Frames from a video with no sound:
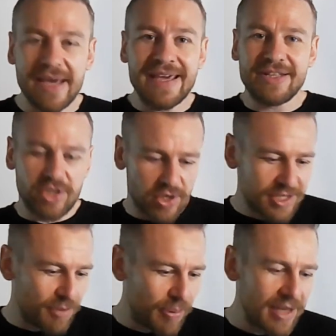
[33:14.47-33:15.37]
He turned
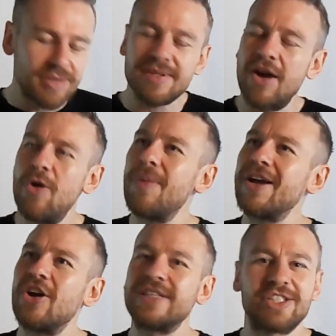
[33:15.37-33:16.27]
to the page, he was like, oh my
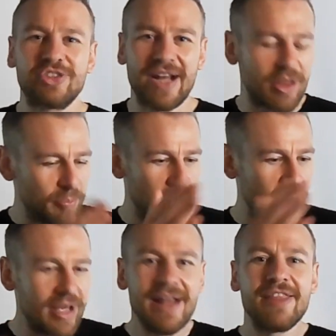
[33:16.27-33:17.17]
God, that's straight out of the
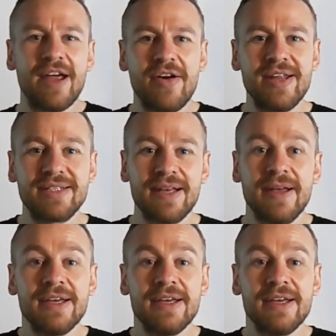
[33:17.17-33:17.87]
book. There it is.